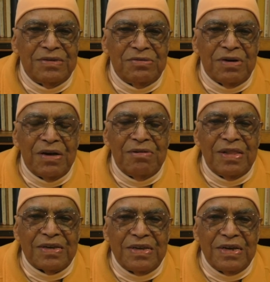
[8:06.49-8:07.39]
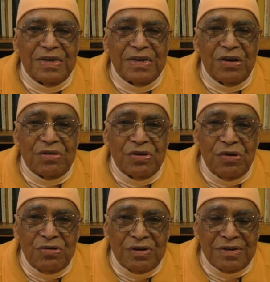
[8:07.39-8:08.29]
Why will the Creator not
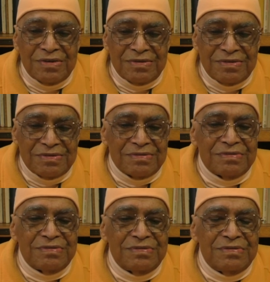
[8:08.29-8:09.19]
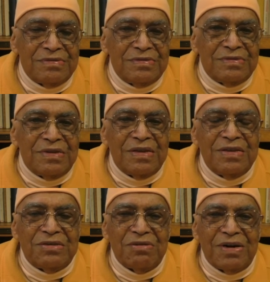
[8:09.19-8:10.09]
know that
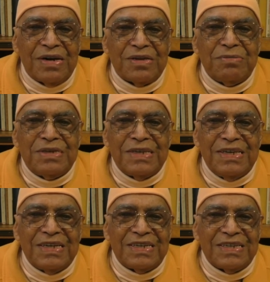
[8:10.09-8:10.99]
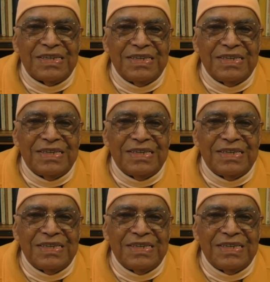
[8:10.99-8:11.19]
this world has been created?